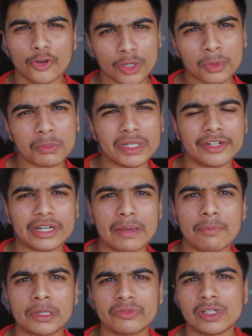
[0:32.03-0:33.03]
the Fotopro mini
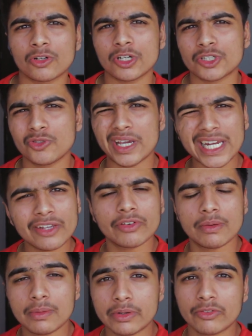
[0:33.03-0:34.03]
tripod will cost you
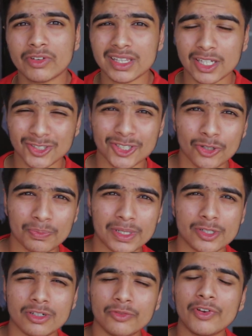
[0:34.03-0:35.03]
anywhere between 1000
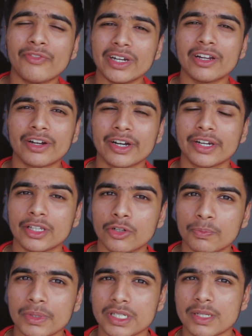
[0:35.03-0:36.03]
rupees to 1500 Indian
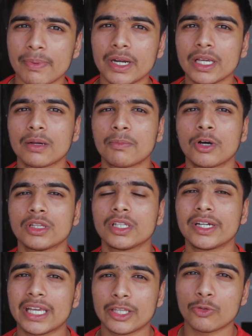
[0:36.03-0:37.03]
rupees depending upon
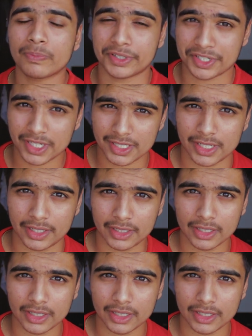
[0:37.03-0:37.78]
the day you purchase it.